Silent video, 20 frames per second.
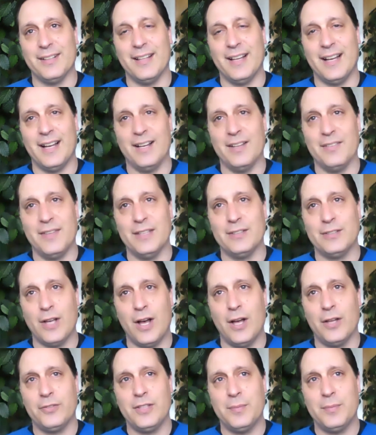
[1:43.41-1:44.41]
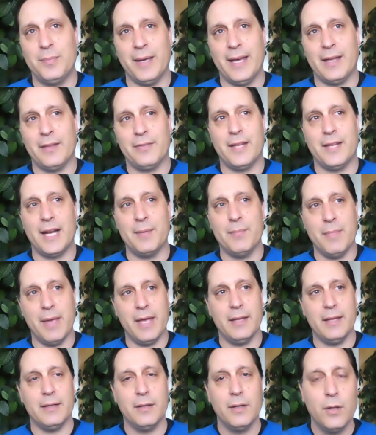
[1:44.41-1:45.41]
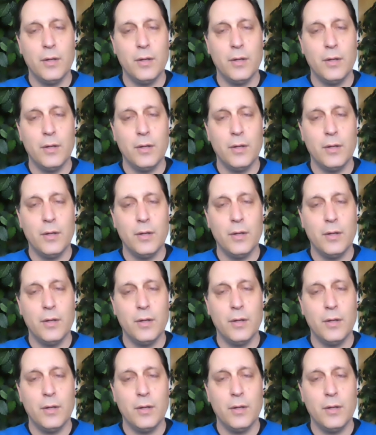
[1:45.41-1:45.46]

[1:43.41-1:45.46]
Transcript: uh, this osteopath that I met